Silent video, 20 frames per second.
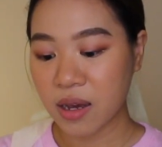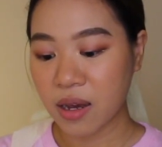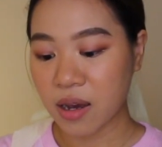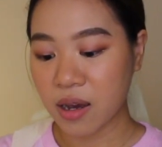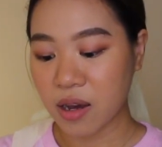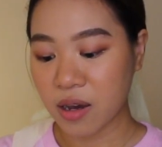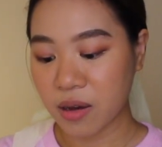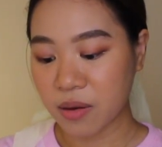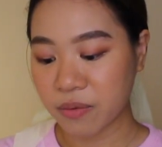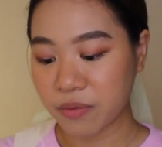
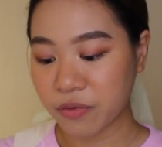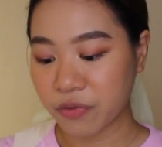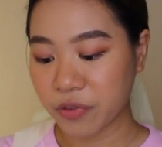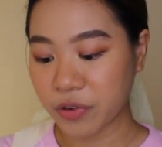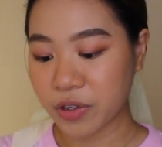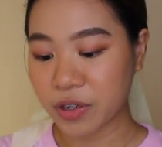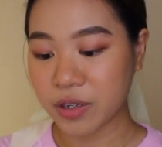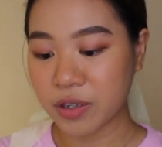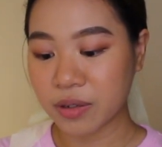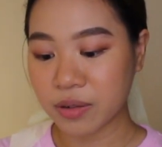
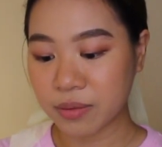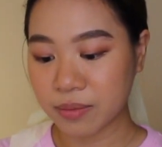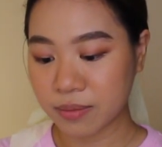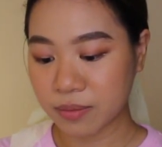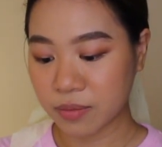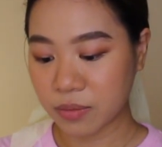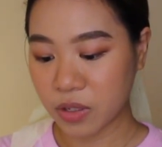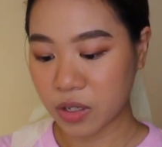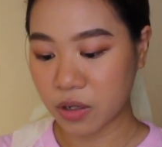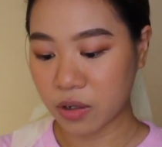for,
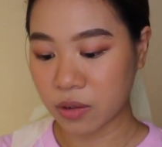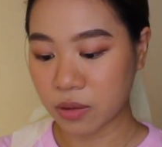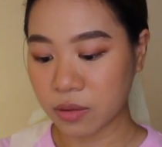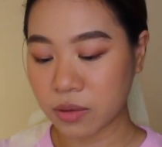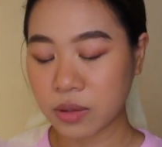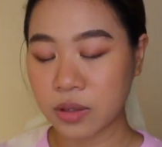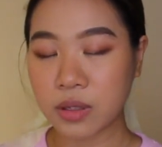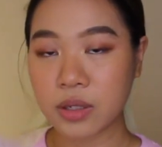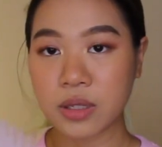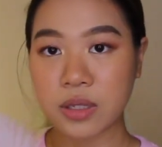you know,
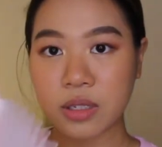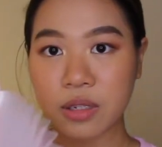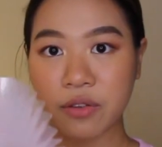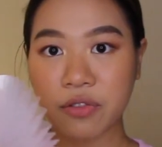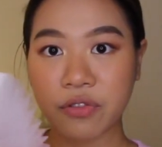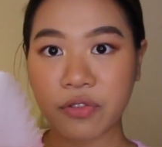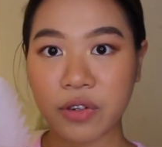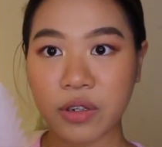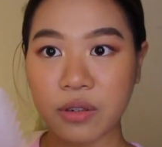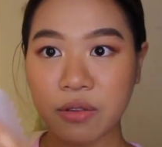
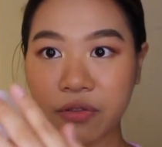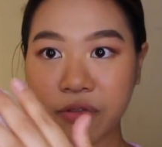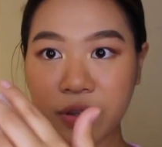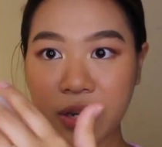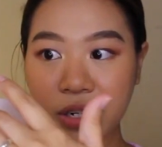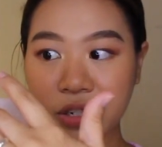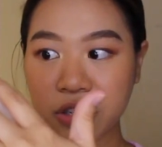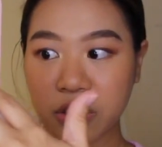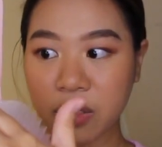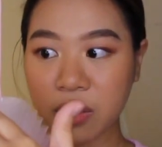different
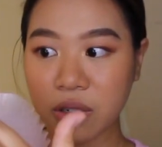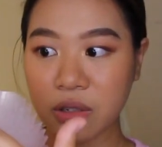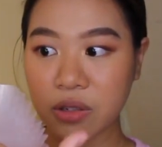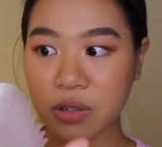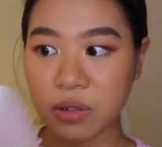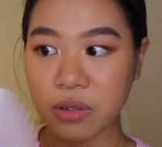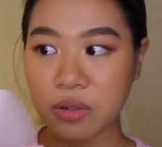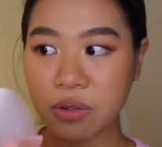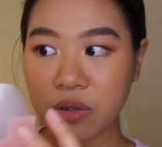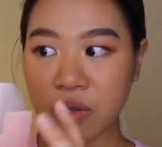flashcards
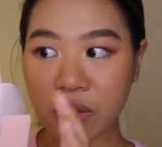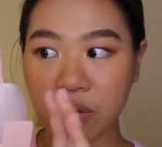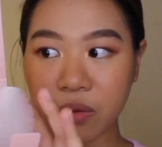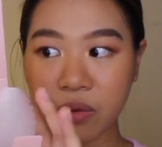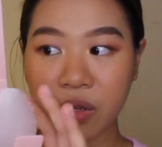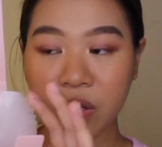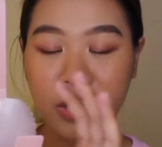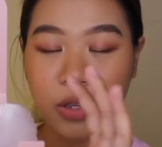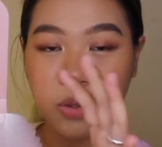also,